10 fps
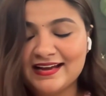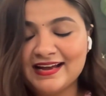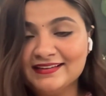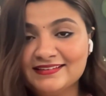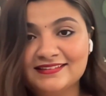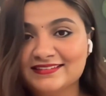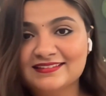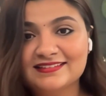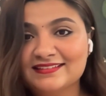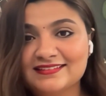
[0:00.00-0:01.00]
I
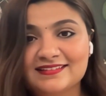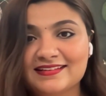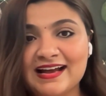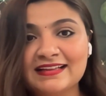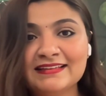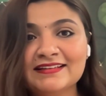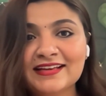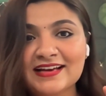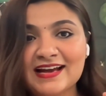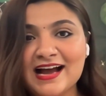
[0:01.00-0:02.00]
I think
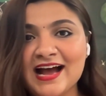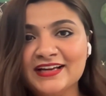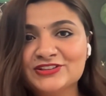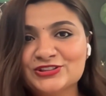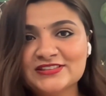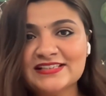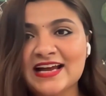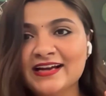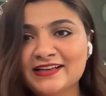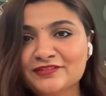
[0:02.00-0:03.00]
I
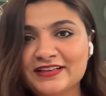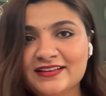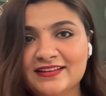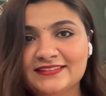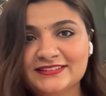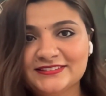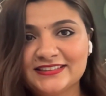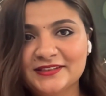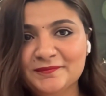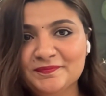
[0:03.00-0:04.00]
had a very hard day
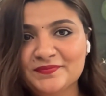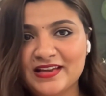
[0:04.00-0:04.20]
today.